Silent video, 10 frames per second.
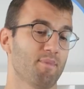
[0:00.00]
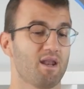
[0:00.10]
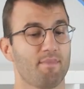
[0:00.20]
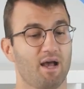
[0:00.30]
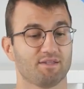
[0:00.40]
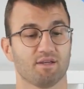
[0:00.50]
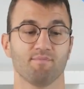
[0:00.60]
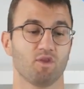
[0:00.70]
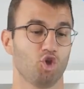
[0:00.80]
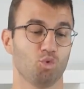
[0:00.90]
MetaMask,
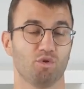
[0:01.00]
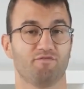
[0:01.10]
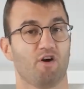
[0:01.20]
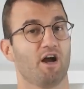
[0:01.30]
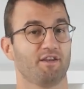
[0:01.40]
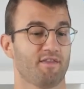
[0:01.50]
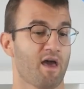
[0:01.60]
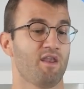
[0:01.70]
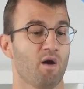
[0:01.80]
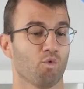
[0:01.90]
you would find
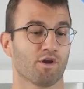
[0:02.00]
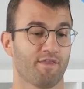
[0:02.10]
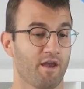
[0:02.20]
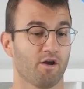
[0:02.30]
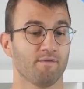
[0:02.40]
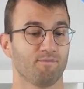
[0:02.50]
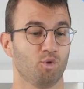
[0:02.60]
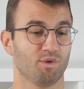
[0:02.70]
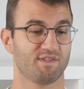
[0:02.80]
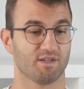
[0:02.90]
that network there,
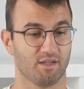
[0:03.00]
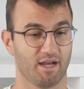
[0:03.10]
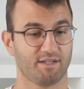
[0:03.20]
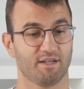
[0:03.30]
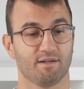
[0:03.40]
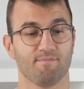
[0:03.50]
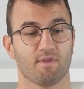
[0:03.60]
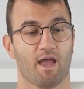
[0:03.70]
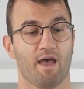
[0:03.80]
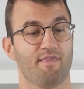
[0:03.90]
you would select it,
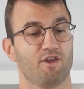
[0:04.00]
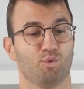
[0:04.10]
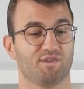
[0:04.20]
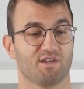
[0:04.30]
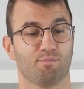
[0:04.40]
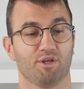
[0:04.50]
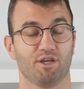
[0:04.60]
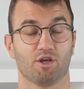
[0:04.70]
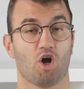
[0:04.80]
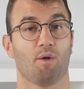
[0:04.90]
and then you would
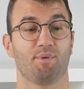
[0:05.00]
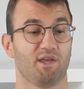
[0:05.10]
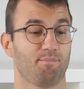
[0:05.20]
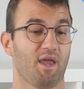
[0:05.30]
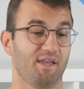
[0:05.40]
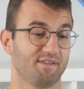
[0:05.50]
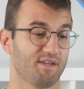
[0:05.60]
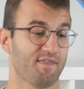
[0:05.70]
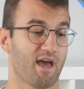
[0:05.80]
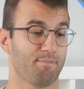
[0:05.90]
simply copy and paste
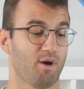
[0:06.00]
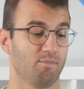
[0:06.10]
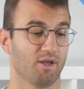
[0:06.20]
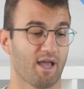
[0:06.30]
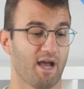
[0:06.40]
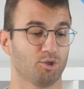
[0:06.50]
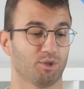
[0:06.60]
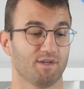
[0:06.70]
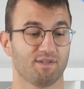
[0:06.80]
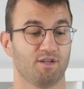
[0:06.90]
that public
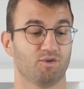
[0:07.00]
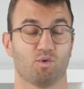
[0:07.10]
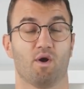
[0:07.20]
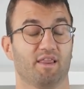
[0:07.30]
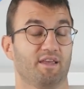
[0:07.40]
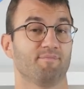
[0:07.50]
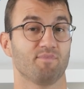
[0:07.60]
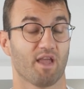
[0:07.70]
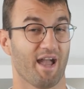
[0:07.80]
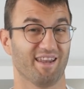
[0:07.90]
address into Koinly
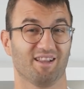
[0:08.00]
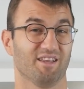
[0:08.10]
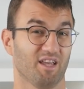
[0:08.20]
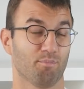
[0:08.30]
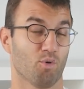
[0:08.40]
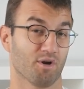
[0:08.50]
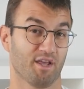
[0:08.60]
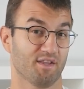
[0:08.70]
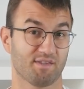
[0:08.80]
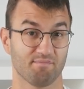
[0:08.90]
and click import.
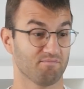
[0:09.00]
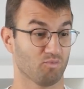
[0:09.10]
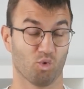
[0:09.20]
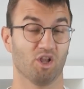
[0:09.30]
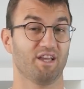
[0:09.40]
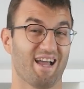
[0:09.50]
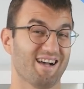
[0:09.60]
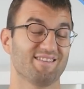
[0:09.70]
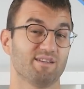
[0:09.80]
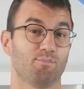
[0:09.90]
And it's really
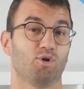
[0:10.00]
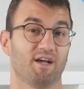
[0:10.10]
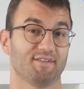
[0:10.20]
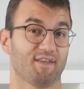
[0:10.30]
as simple as